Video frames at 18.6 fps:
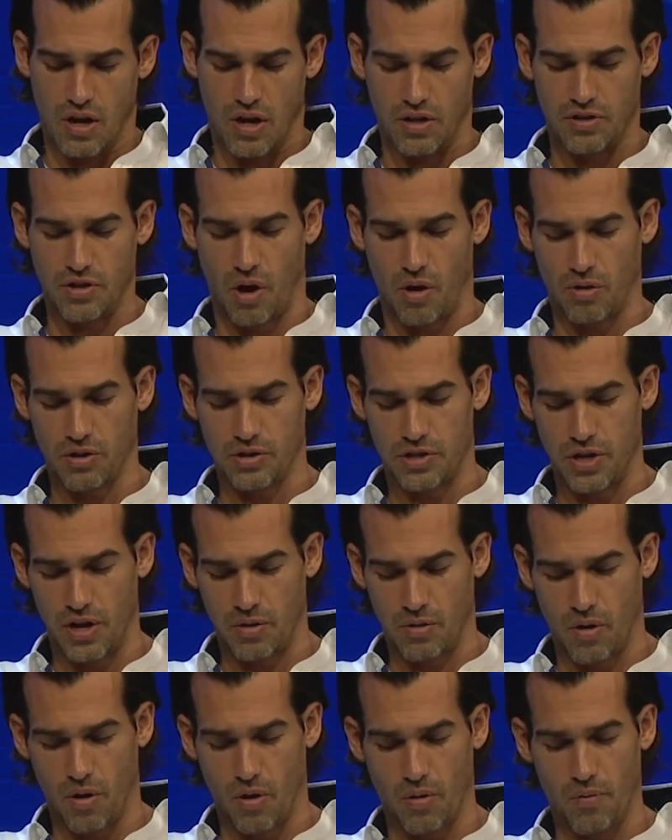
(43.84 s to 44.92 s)
Dollar
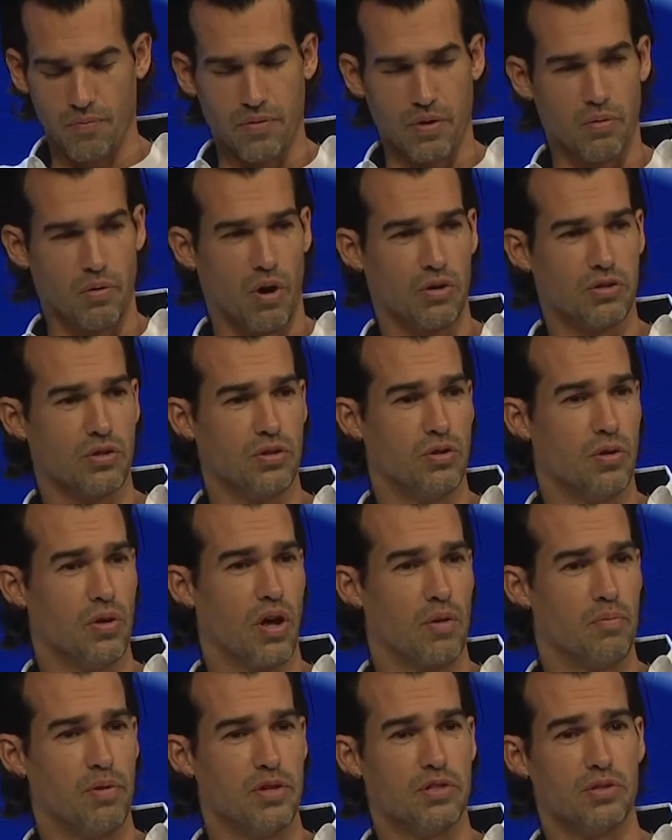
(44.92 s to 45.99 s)
General. We also do a
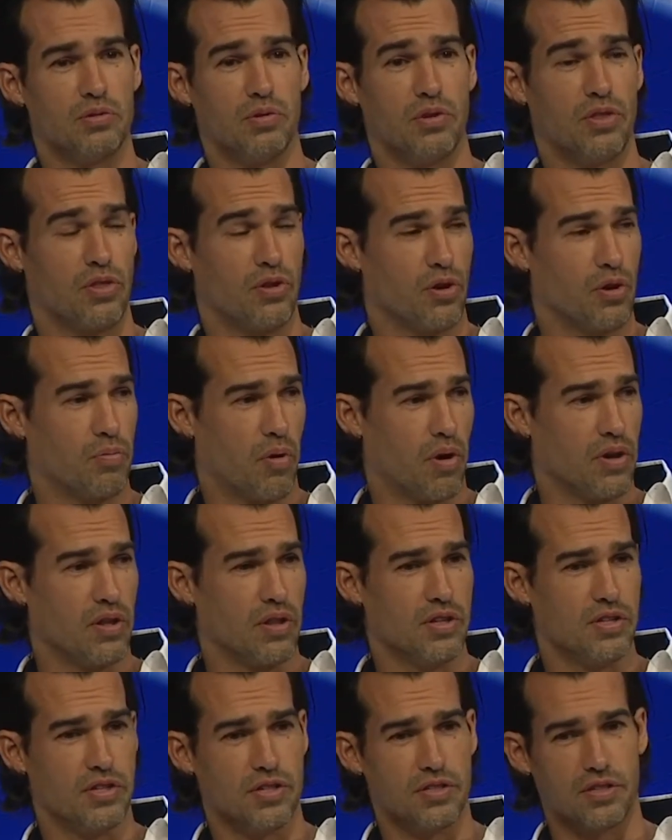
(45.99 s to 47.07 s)
lot of business with third-party
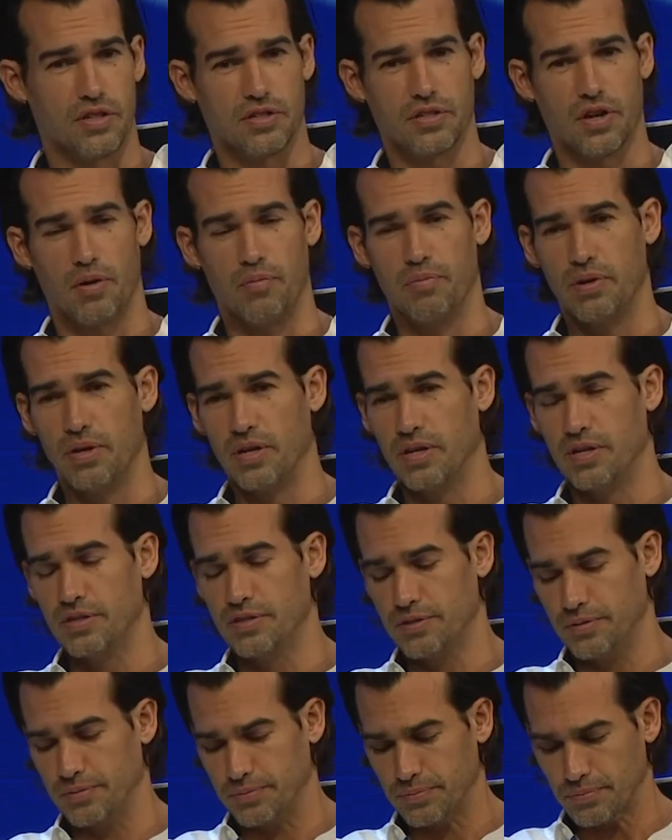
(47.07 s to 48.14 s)
logistics
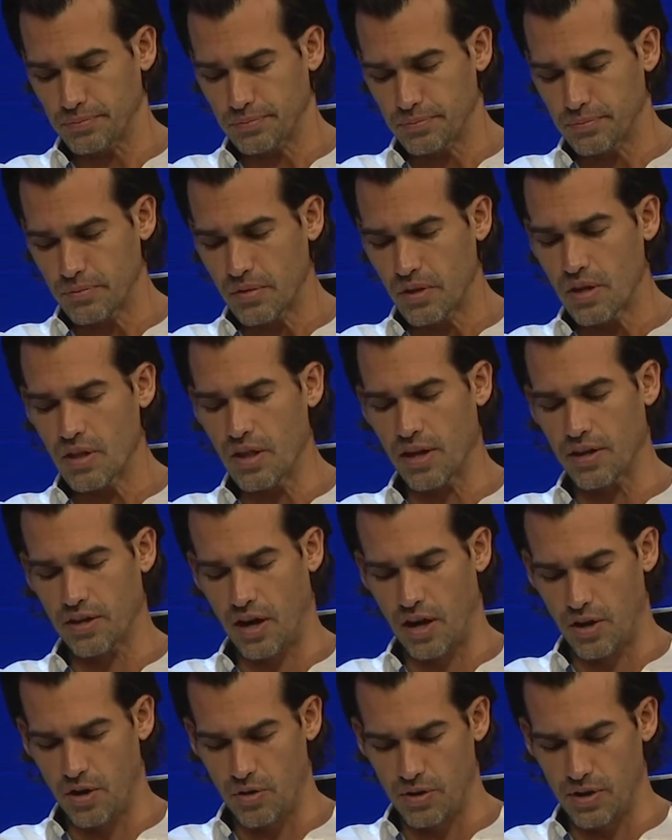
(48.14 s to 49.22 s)
companies like
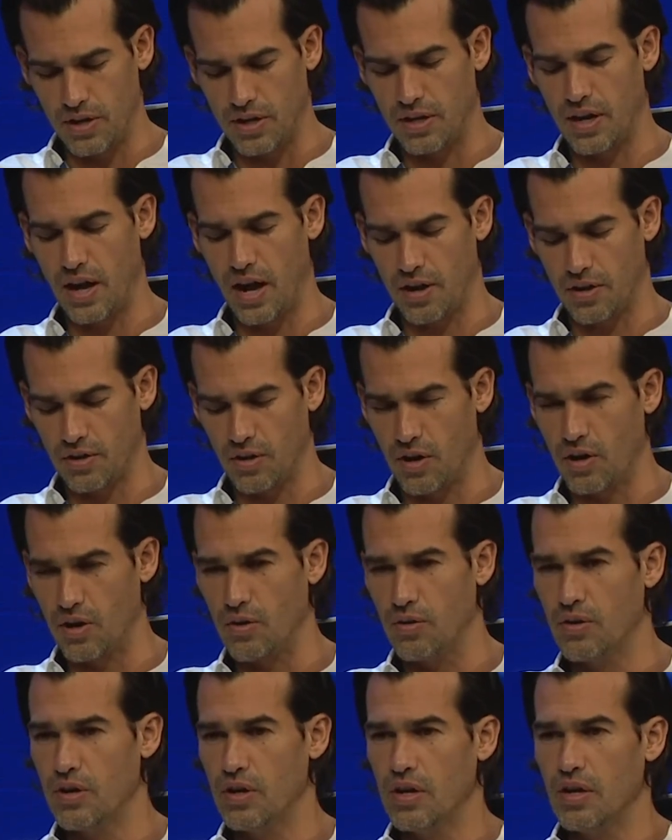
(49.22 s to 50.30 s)
Coyote and
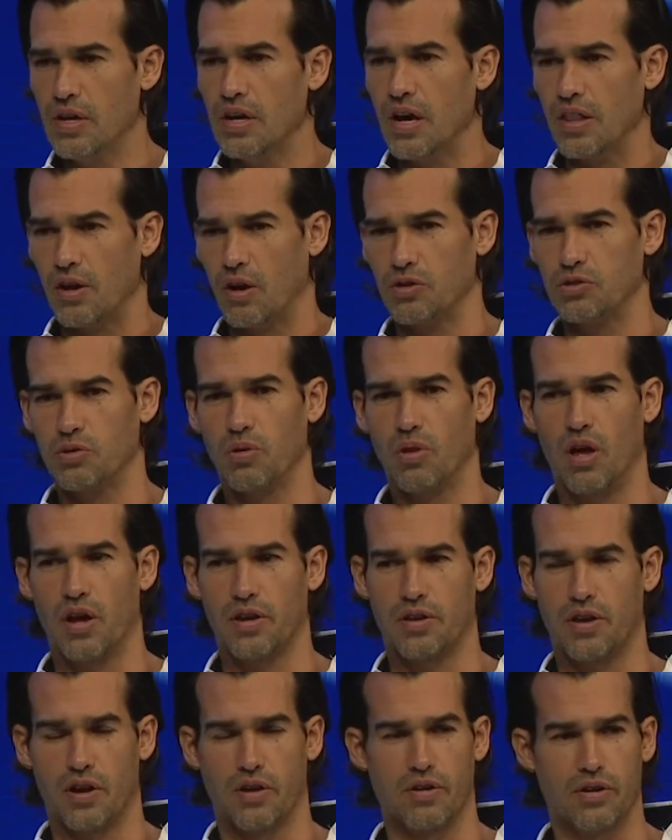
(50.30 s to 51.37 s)
Echo. And then also a lot of
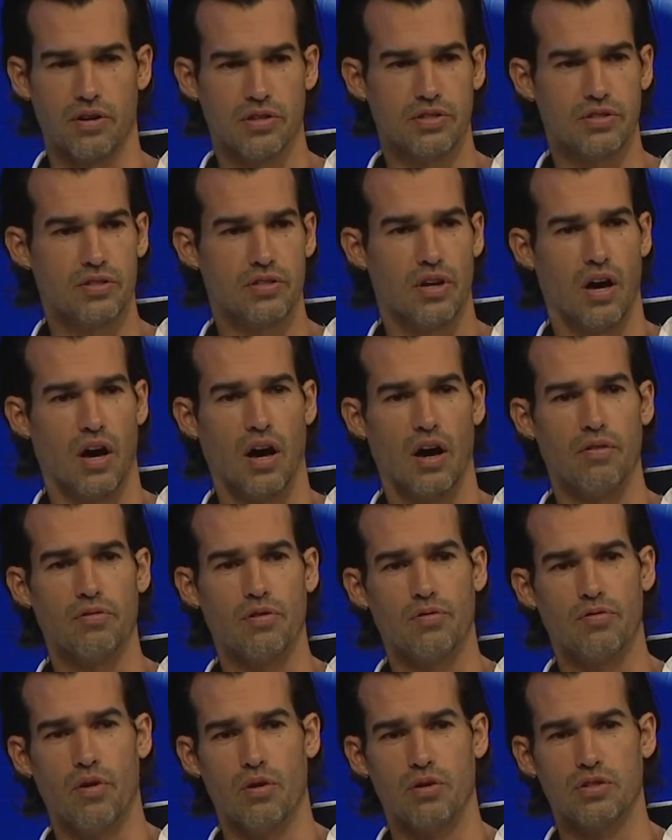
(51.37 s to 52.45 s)
carriers for
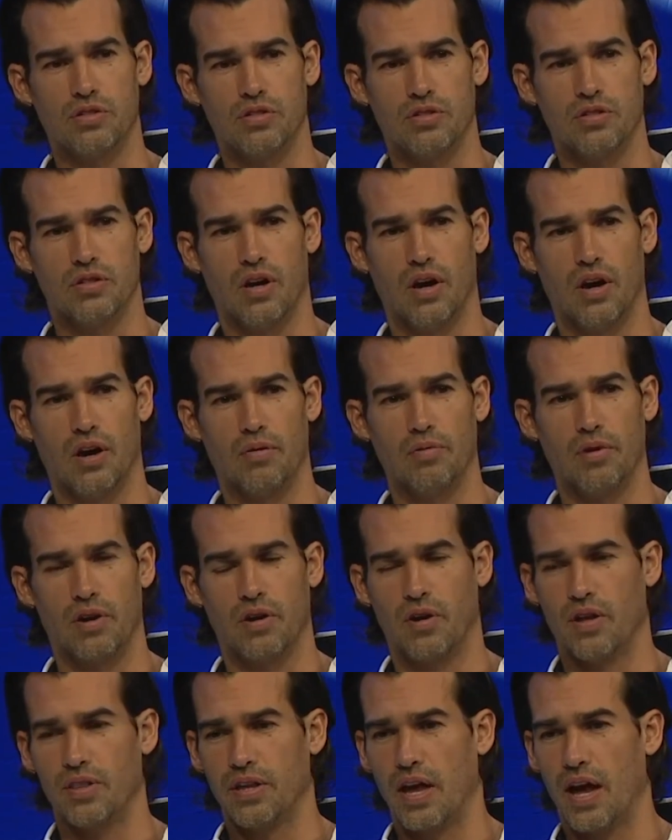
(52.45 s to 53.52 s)
folks that are
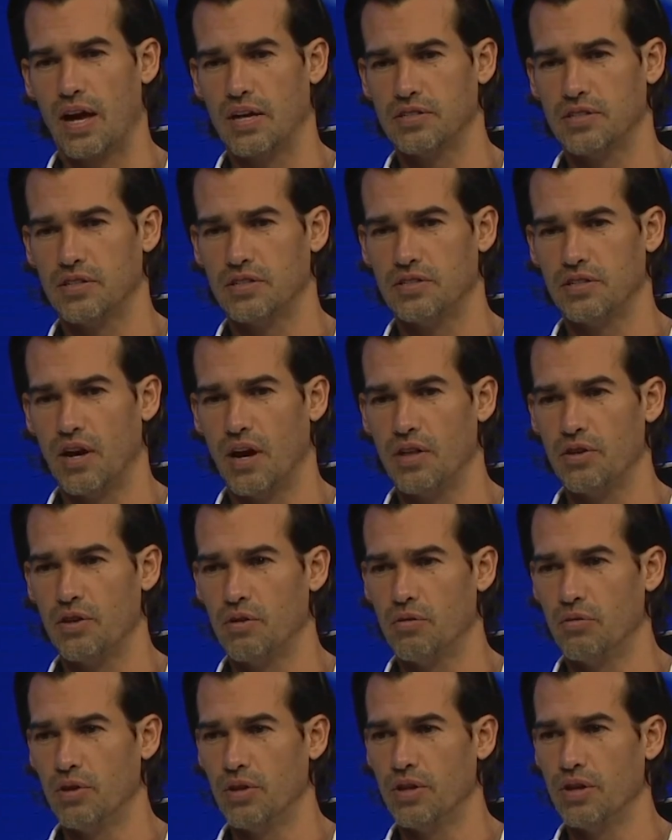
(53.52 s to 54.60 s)
on the asset side that
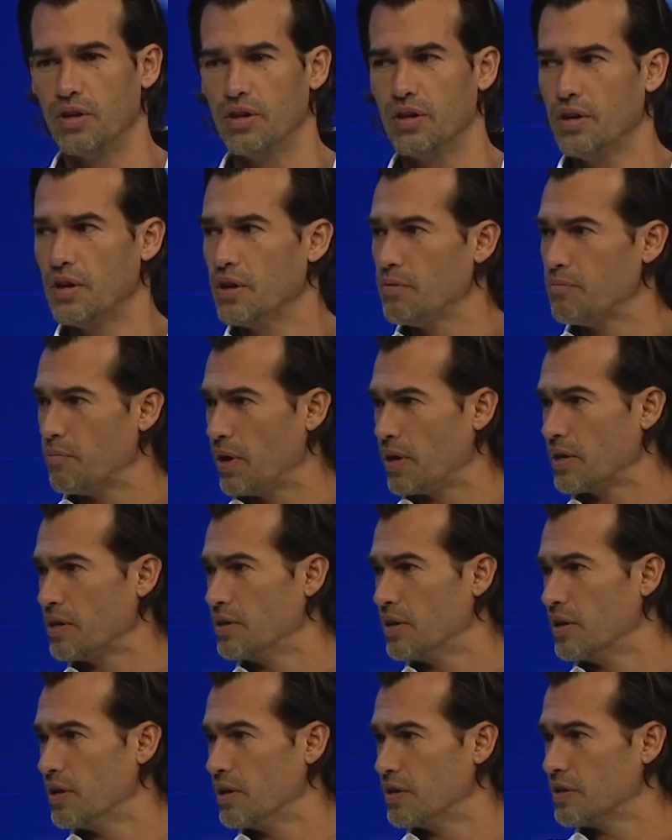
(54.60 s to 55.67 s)
are really making
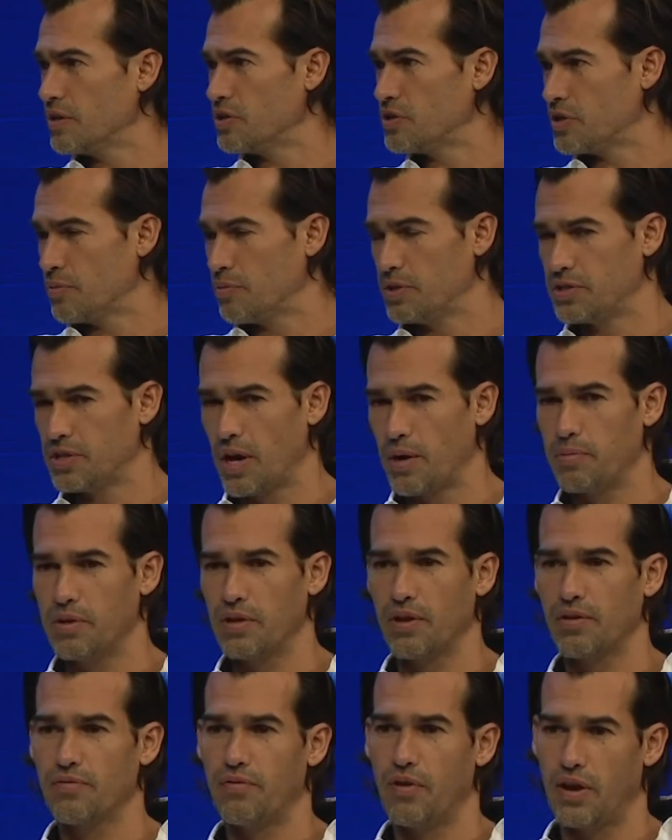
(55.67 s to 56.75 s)
the shipments happy,
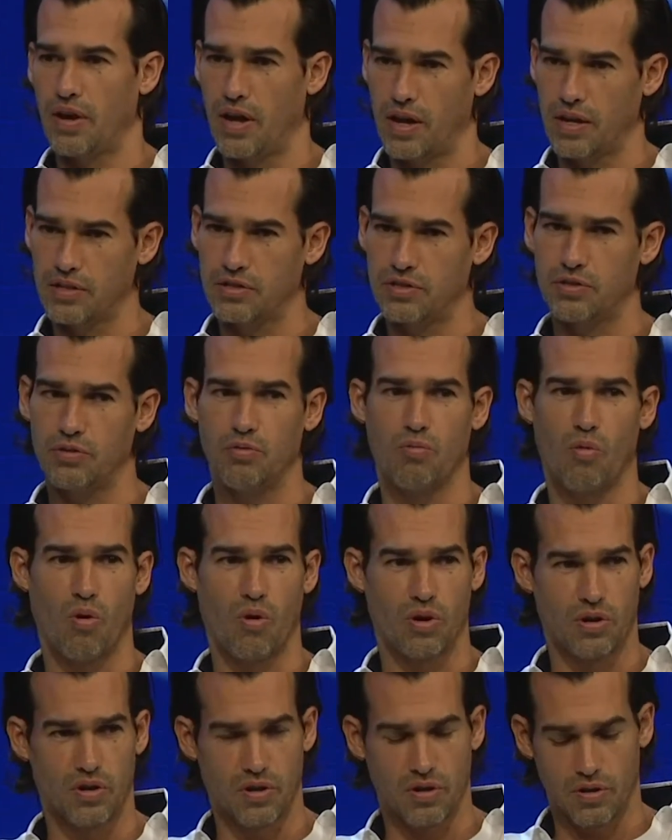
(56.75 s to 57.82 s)
like FedEx and
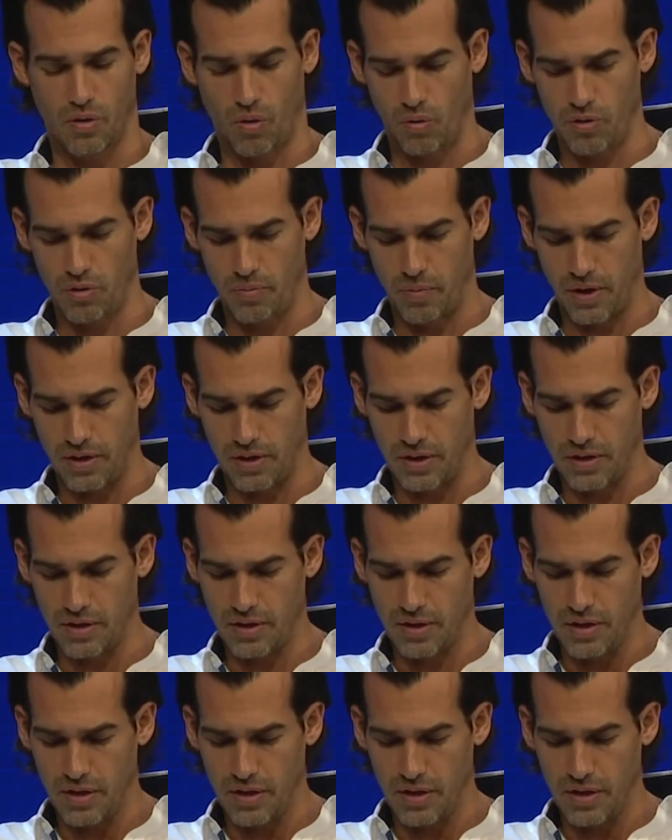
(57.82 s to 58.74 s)
Warner and Old Dominion.